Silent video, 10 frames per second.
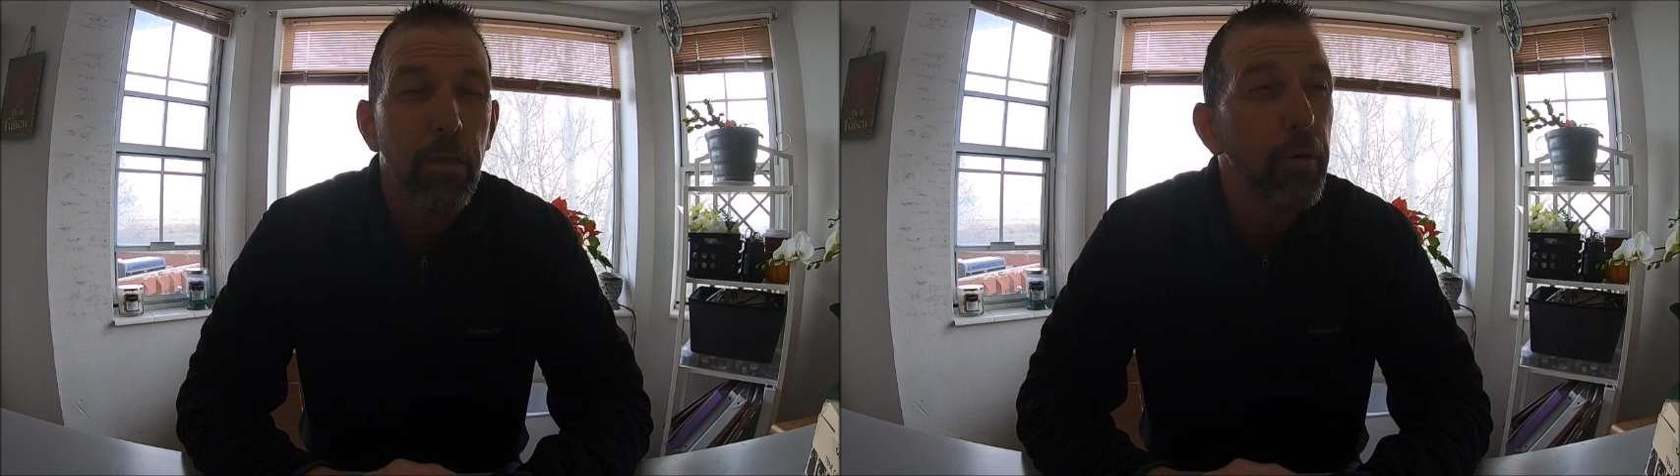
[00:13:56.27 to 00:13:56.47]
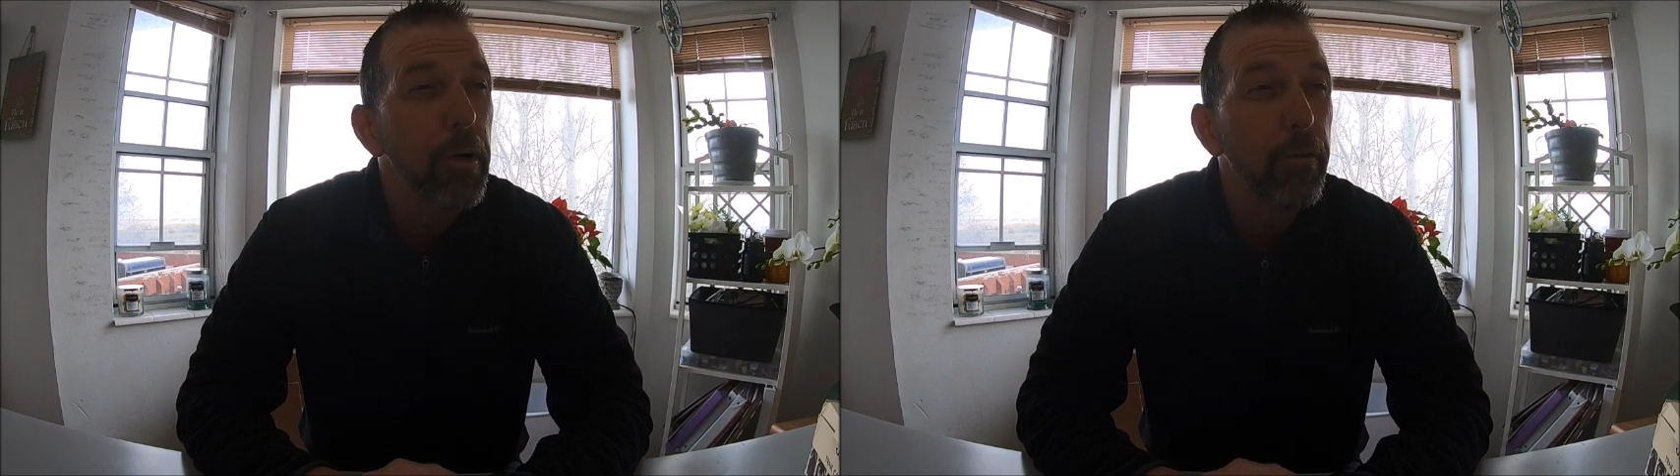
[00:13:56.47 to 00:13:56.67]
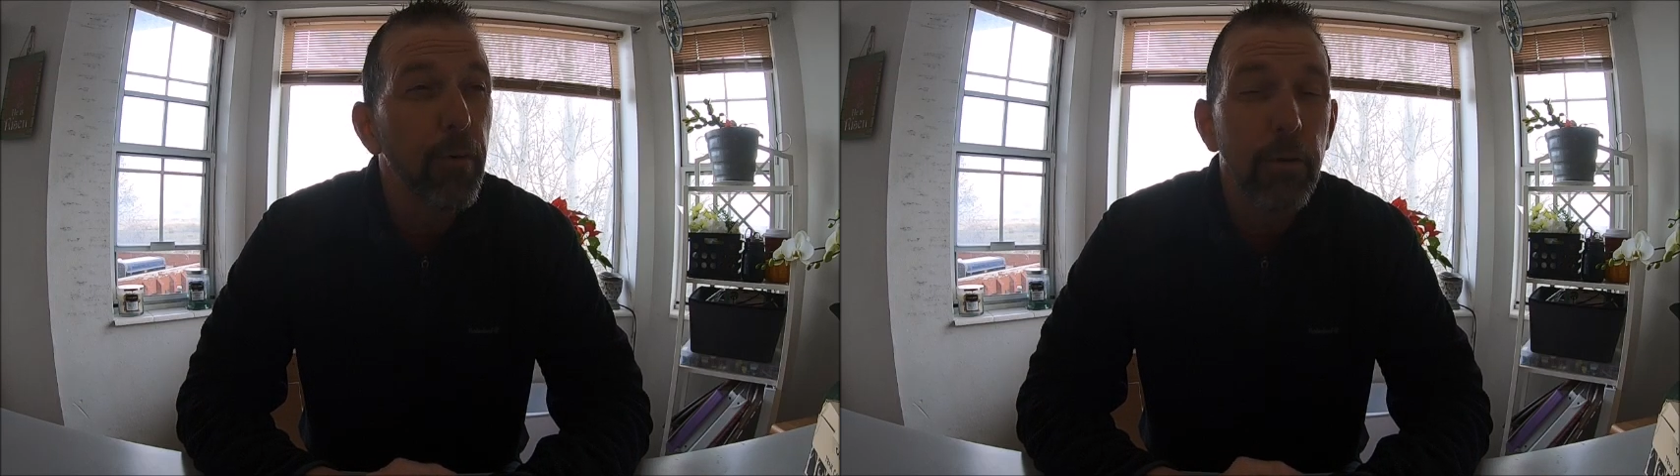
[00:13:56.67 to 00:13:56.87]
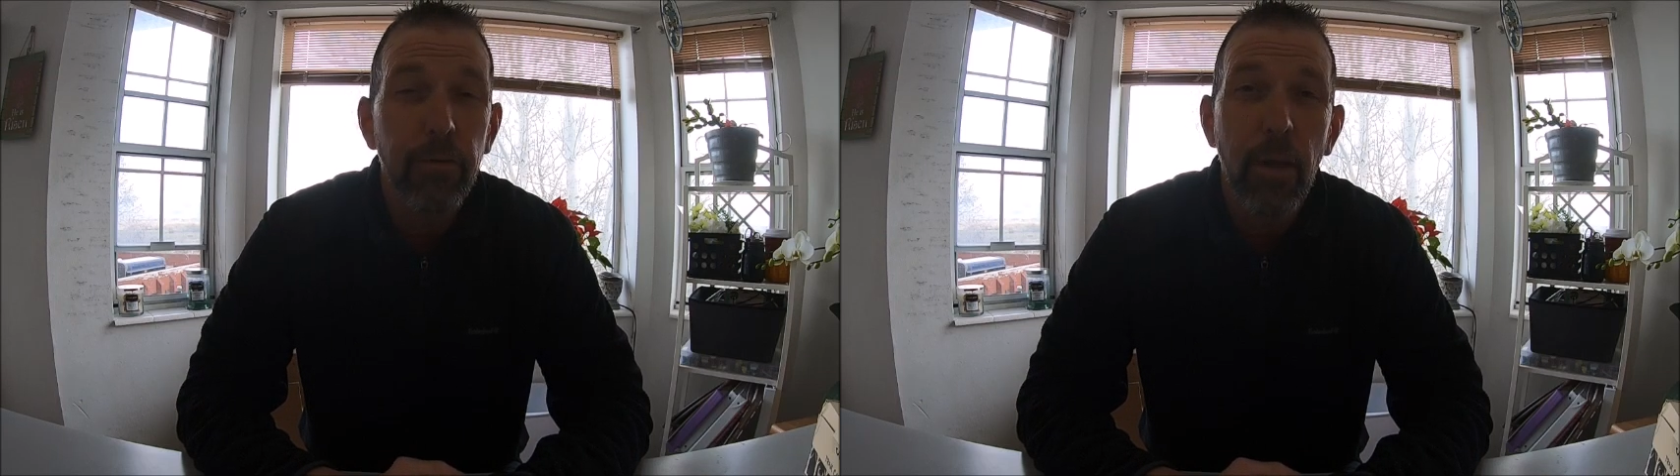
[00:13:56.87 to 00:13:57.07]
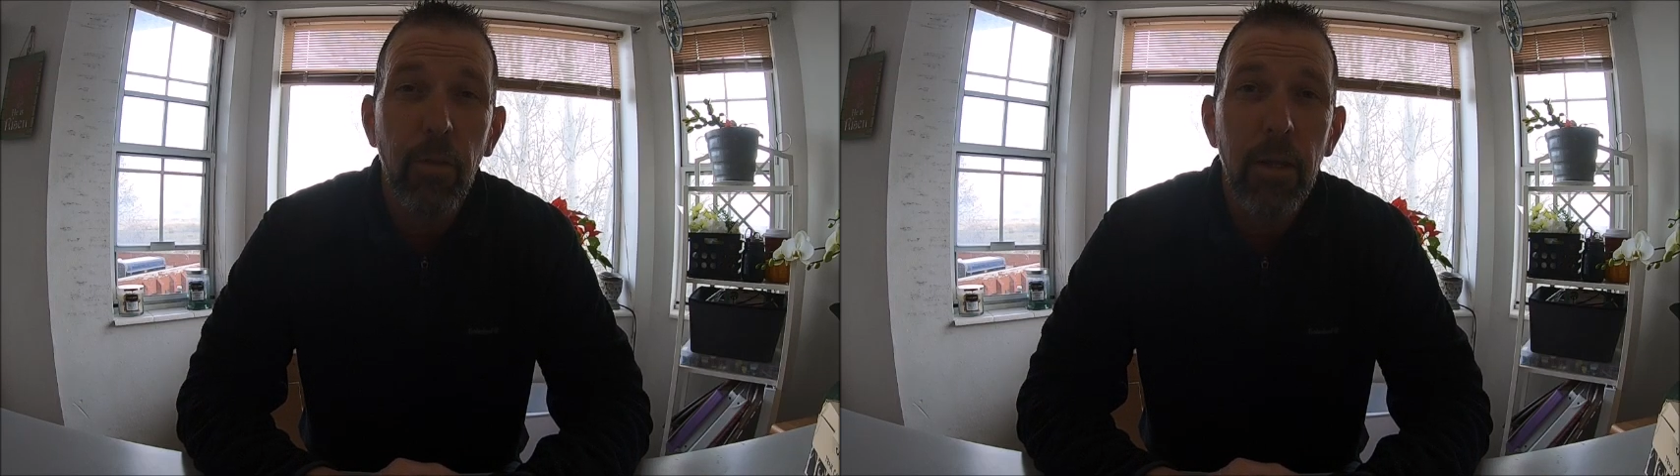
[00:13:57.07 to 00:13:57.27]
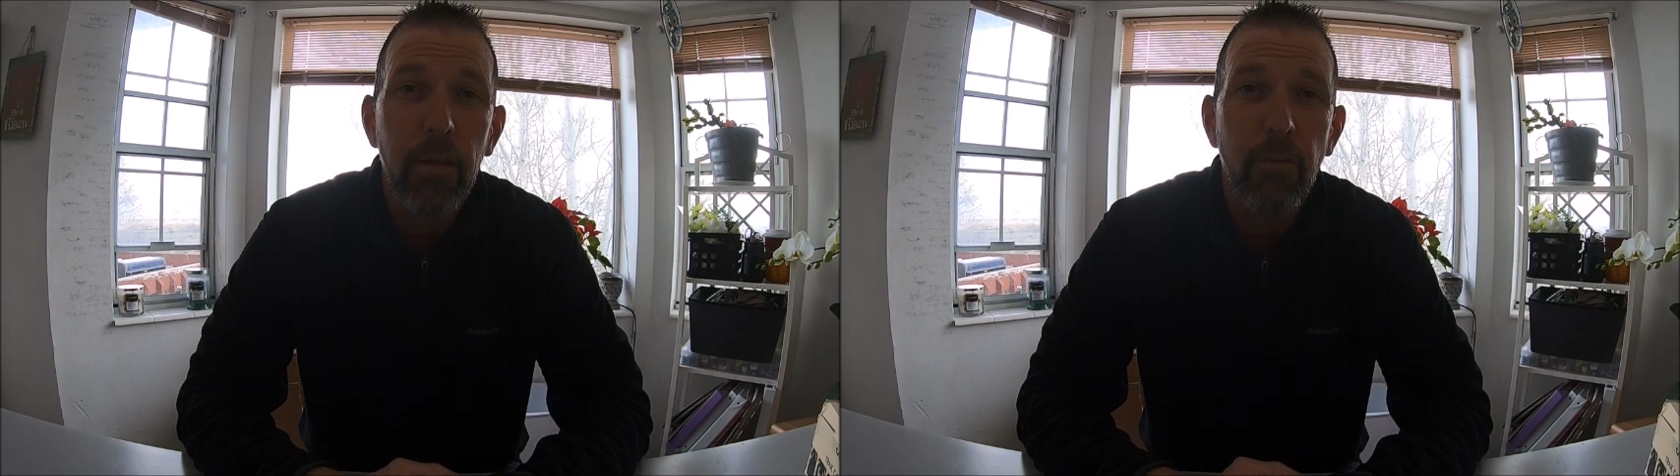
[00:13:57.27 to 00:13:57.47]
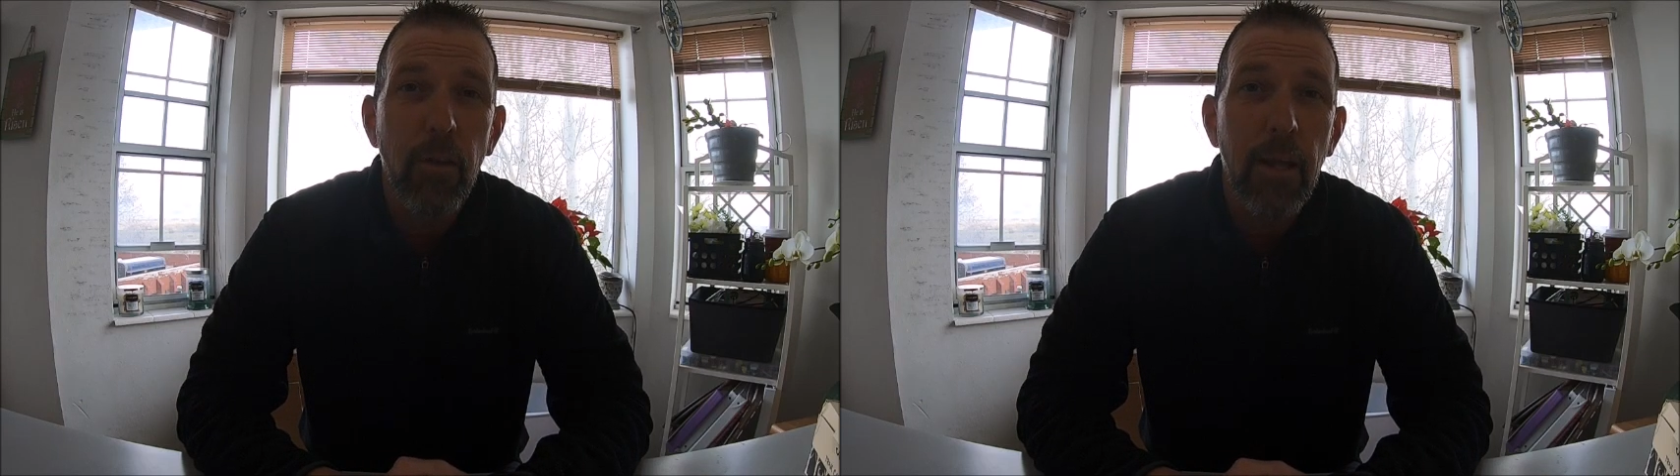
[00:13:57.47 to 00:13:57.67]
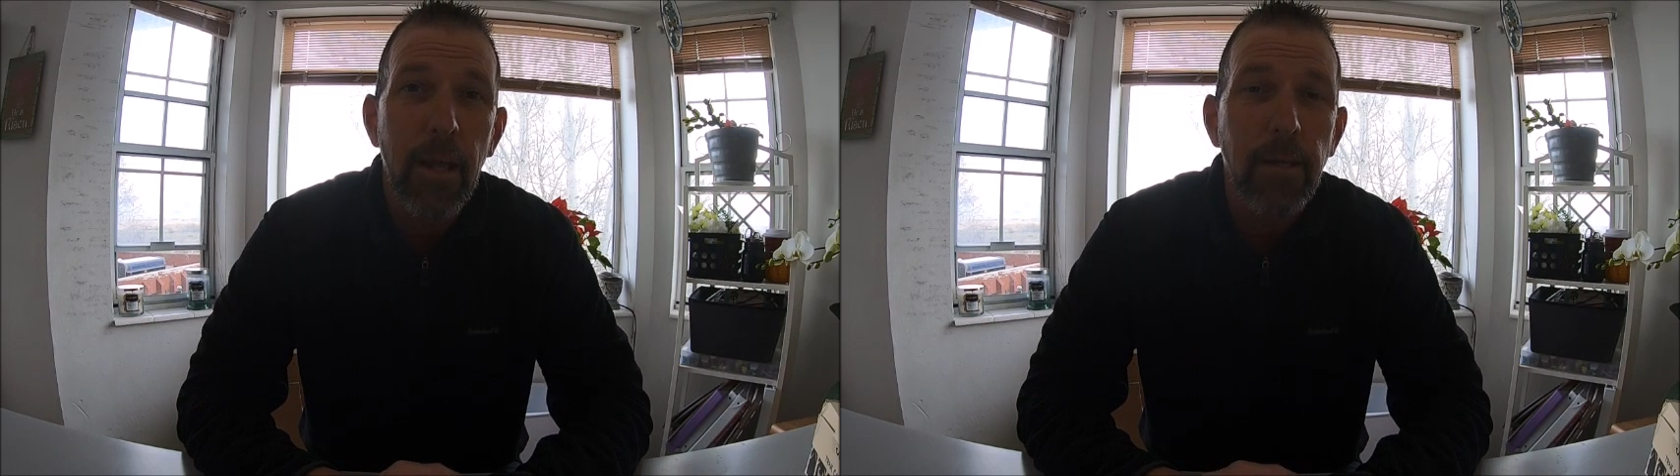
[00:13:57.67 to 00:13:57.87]
31st, I think is
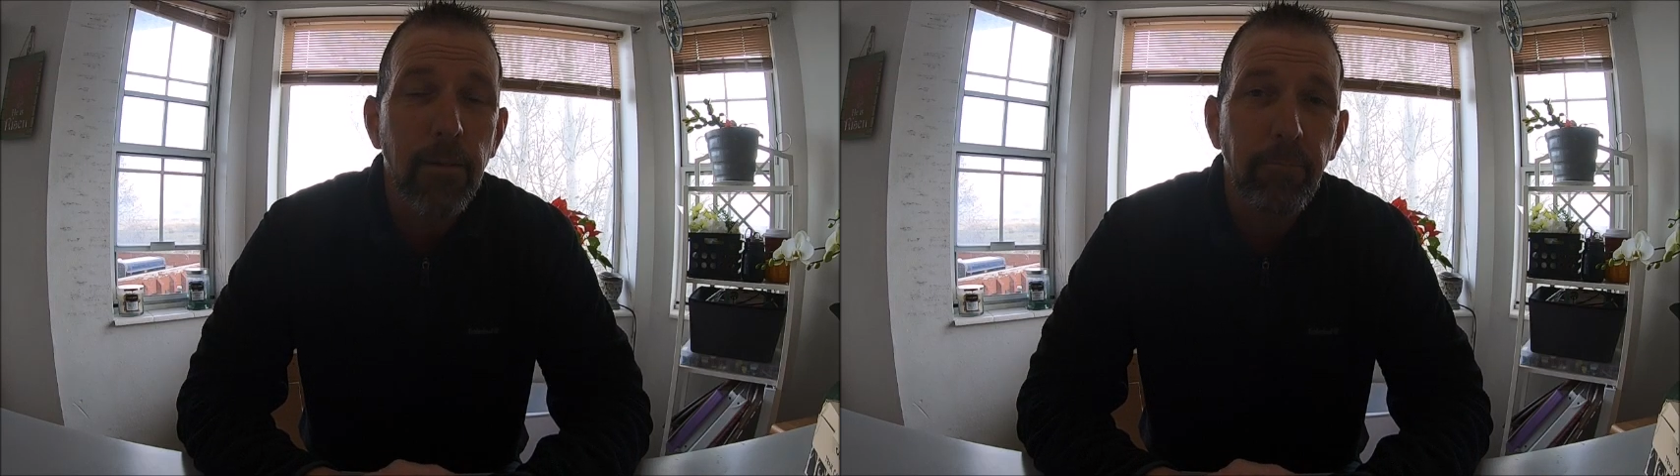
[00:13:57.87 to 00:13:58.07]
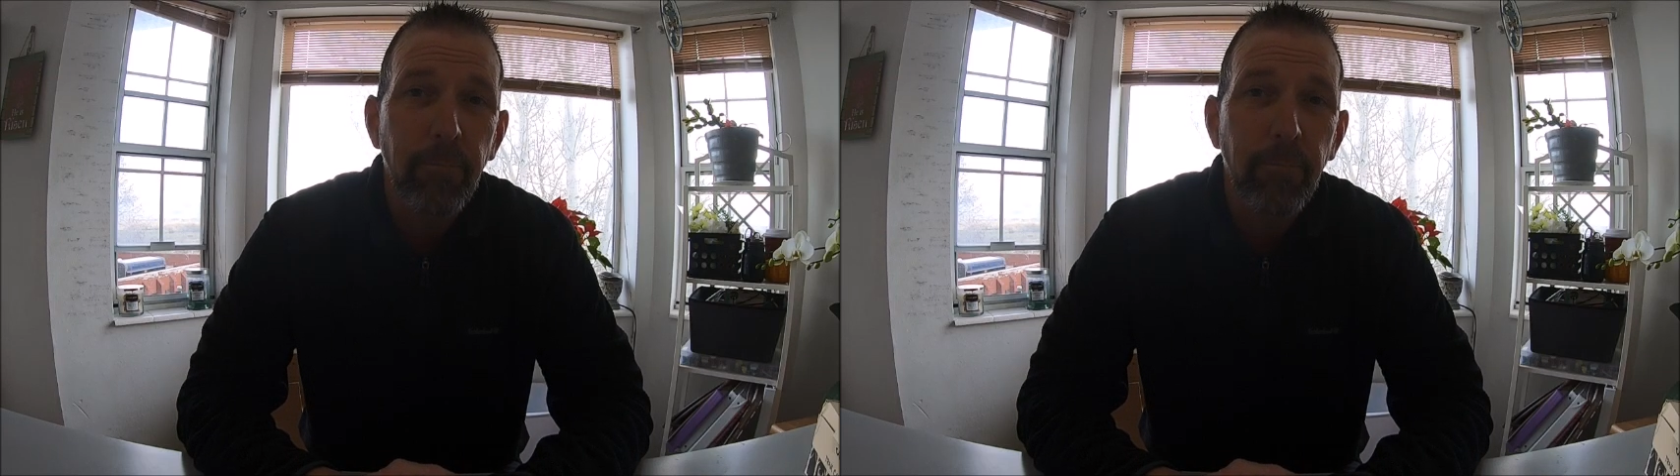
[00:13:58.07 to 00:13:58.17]
the date.